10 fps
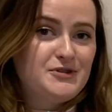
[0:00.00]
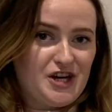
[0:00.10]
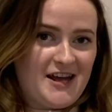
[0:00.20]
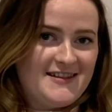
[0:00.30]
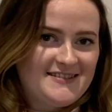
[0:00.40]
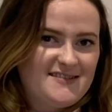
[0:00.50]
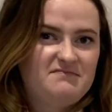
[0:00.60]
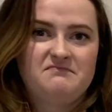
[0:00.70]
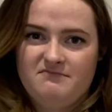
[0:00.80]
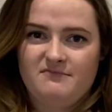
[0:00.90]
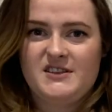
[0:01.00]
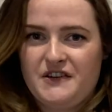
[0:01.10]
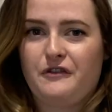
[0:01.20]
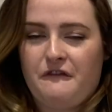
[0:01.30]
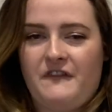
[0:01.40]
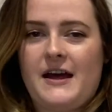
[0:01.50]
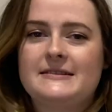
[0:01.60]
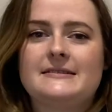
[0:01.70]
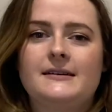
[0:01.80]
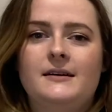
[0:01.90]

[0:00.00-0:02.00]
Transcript: genes, different fates.